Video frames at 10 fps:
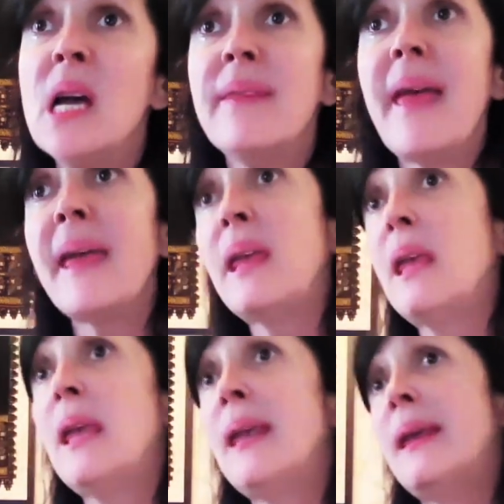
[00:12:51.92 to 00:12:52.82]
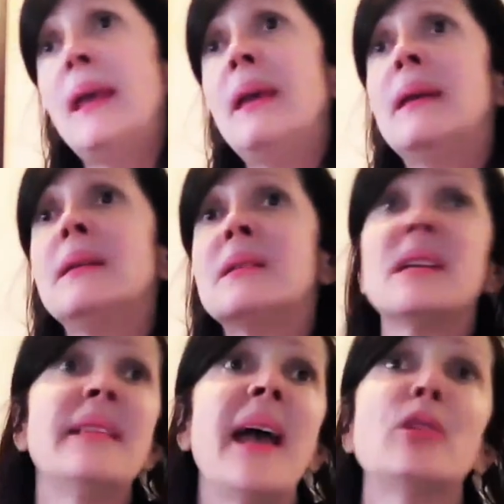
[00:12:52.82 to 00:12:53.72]
that he is
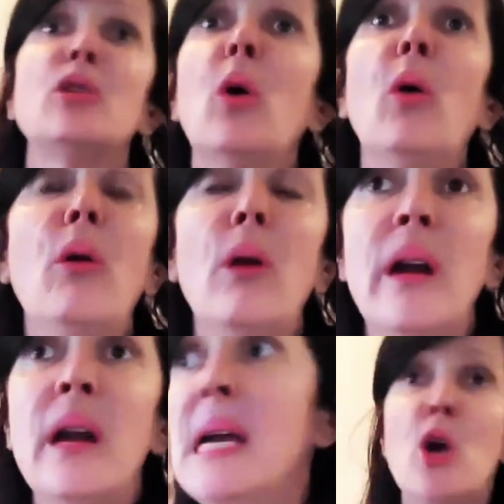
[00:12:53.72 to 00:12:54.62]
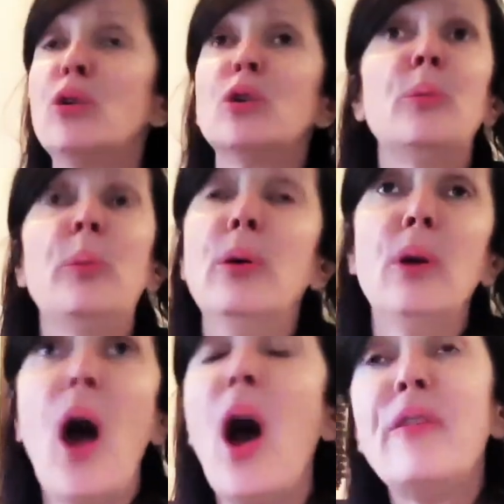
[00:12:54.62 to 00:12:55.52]
an actor who could
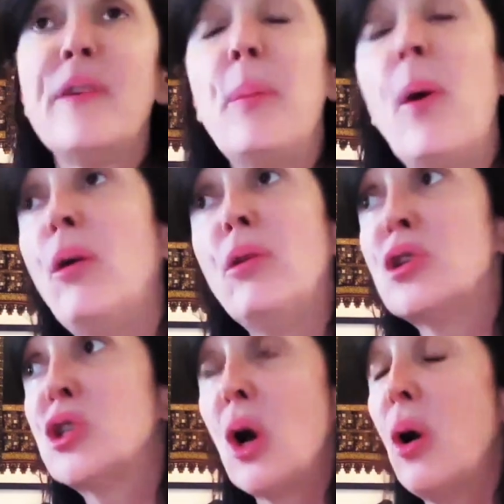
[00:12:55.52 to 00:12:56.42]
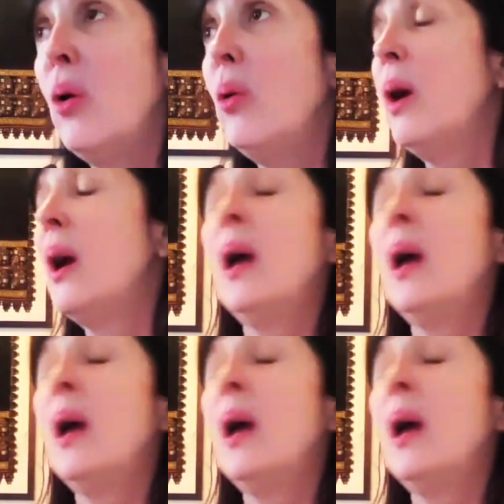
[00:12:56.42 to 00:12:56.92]
pull off a polo show.